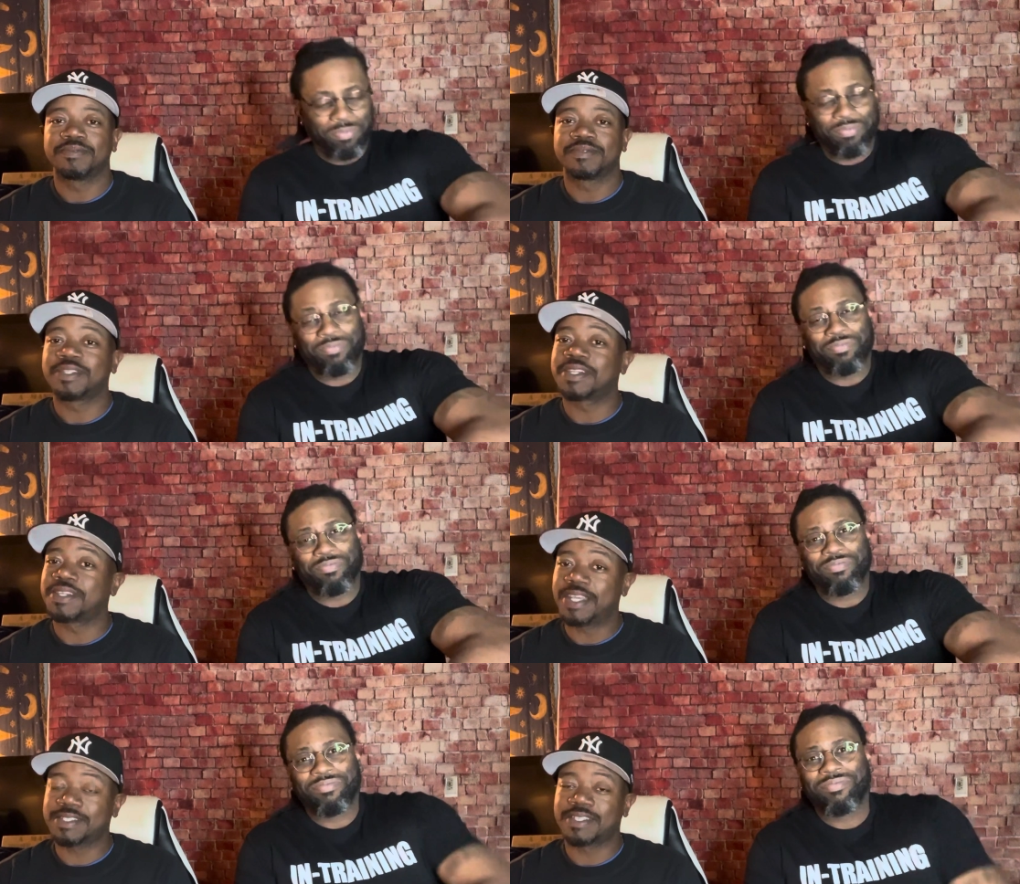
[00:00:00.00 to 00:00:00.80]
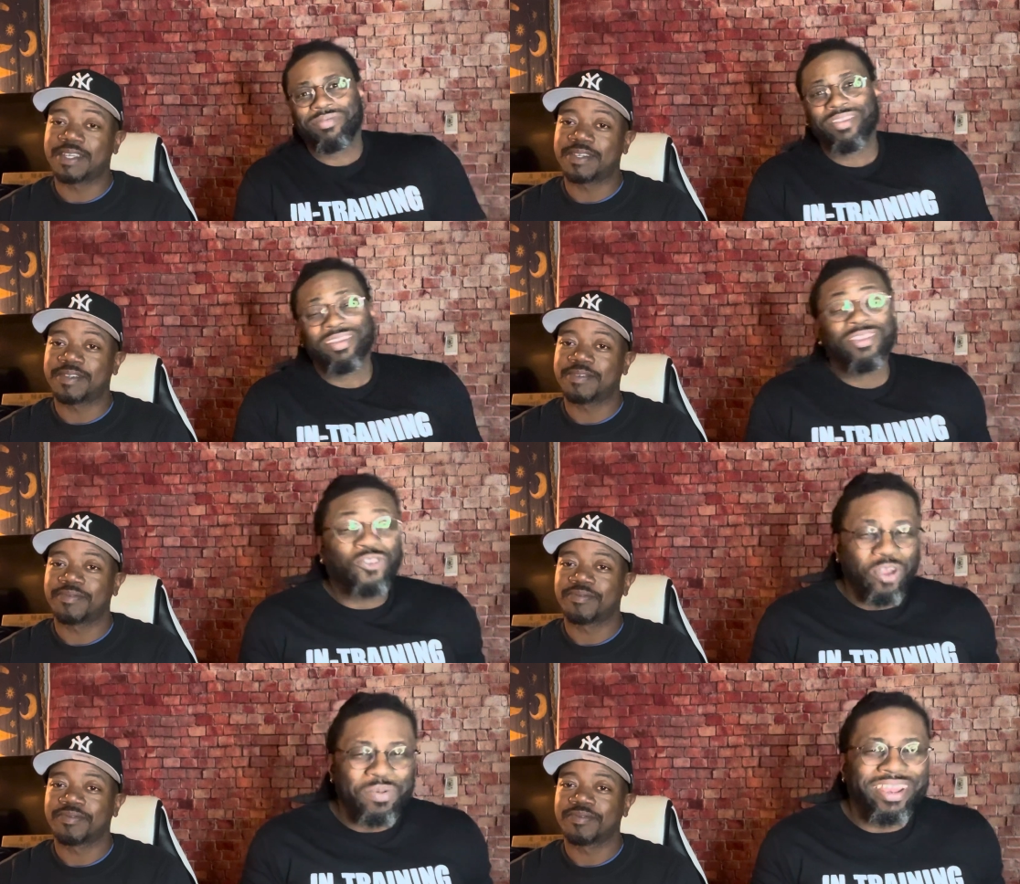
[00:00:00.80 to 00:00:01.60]
Speaker 1: Till the next time.
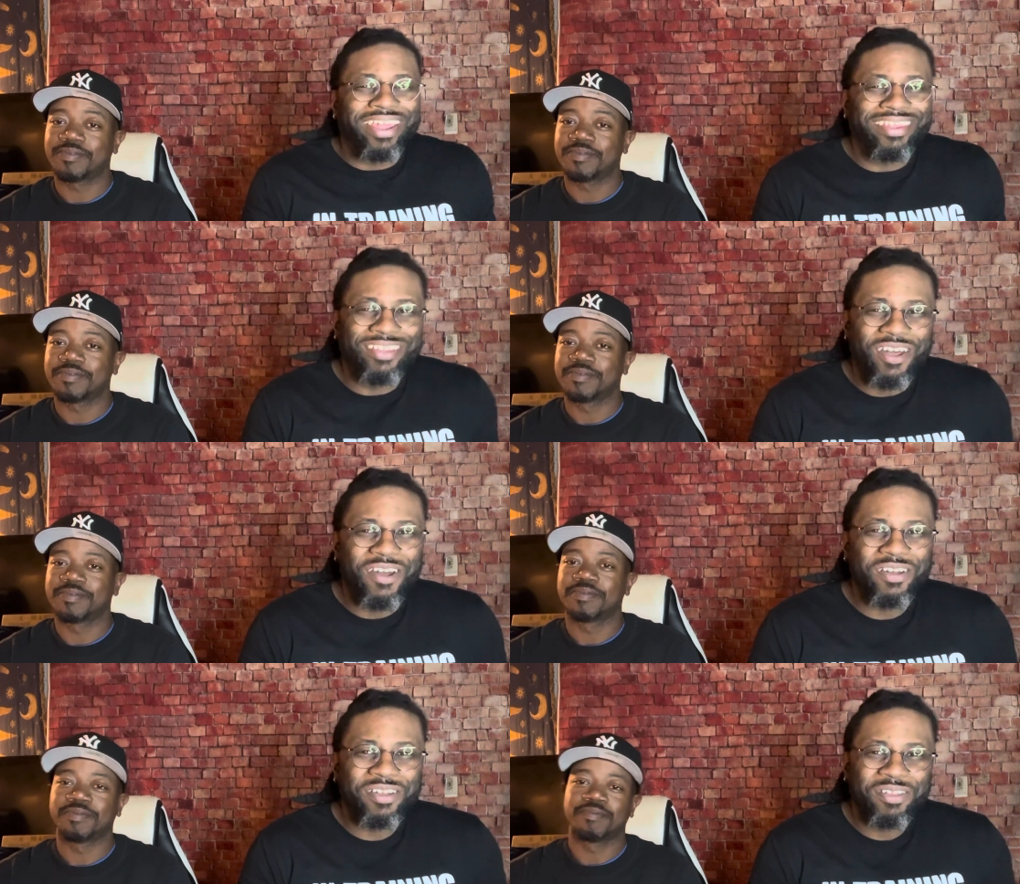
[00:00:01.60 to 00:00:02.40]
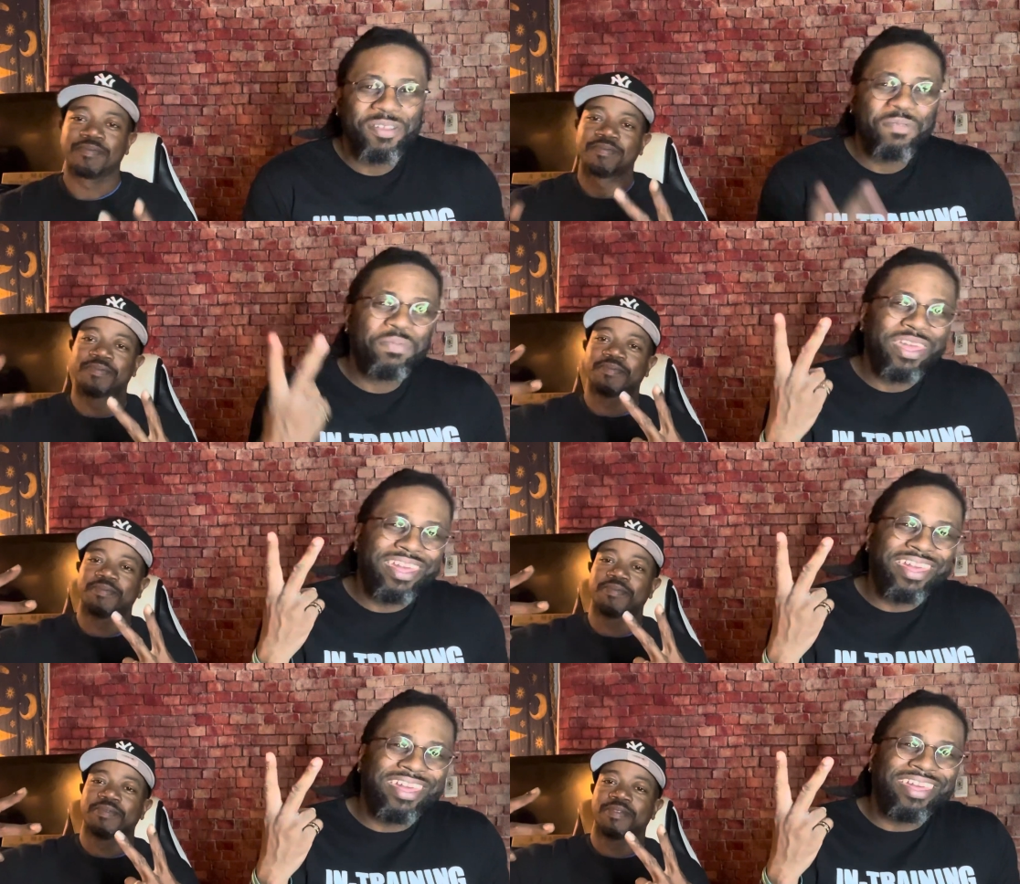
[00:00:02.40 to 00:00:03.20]
Speaker 2: Screaming Let's Talk.
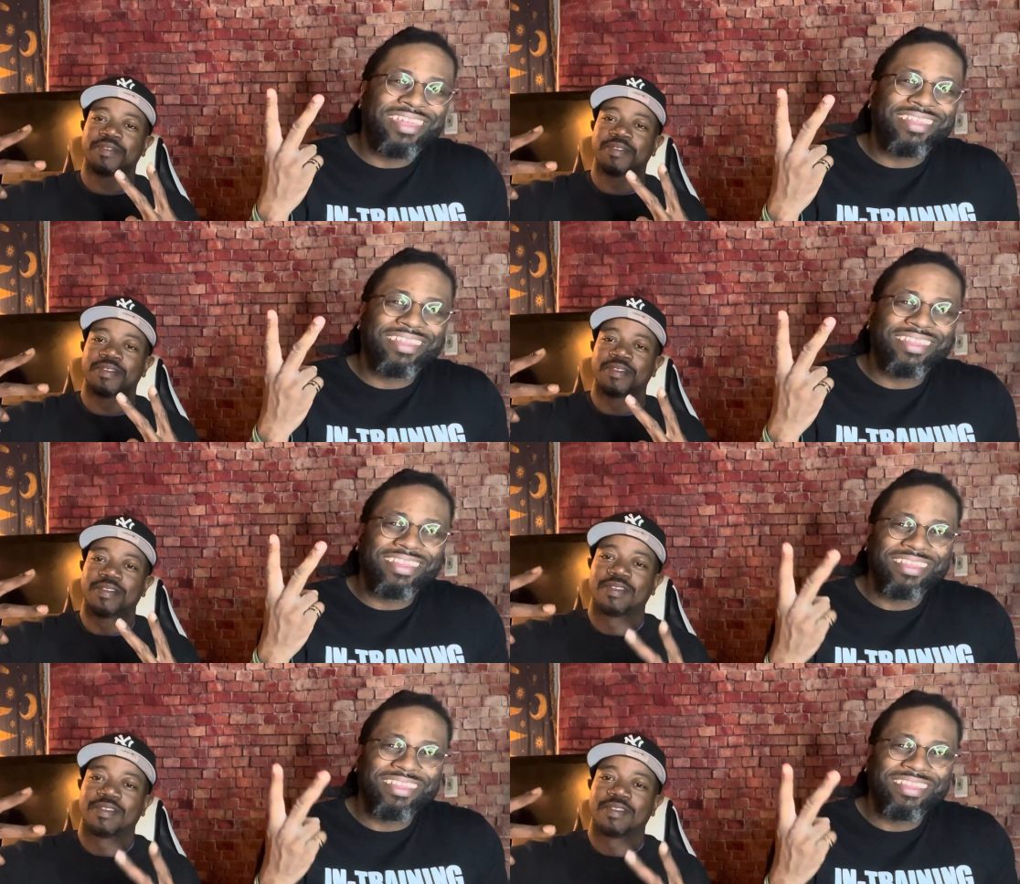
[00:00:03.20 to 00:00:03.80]
Peace.